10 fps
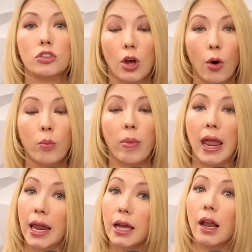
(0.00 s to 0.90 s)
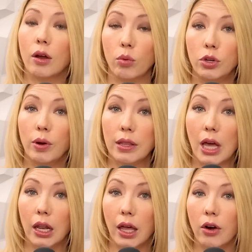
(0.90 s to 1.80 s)
Don't panic when you get
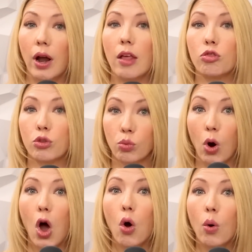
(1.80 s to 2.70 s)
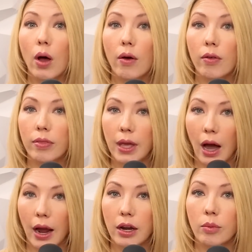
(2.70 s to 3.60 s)
that letter and throw
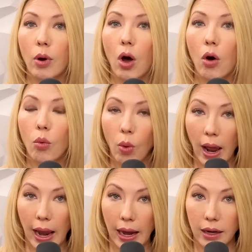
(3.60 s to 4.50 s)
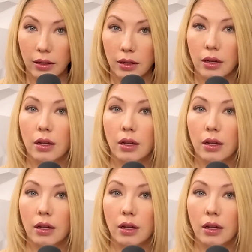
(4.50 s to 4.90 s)
the item away.